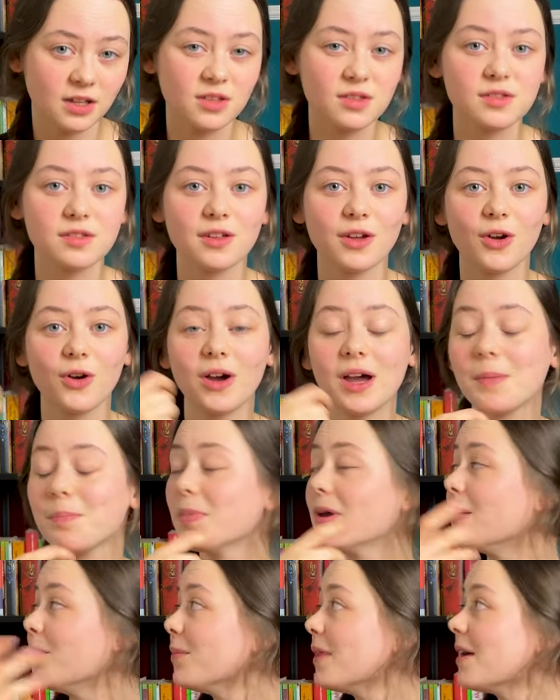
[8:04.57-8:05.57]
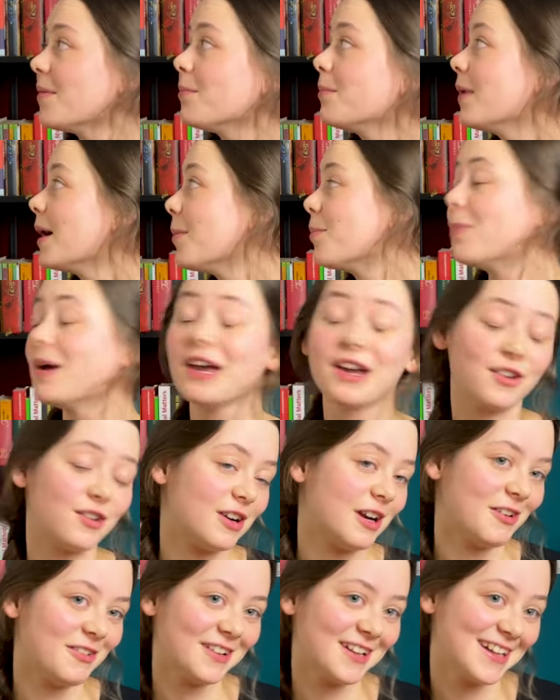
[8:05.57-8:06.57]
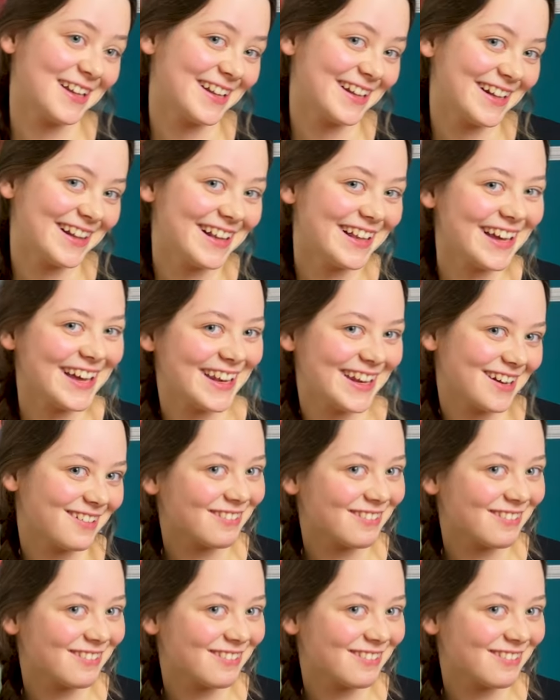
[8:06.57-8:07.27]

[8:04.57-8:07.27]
so I pimped up my background a little and I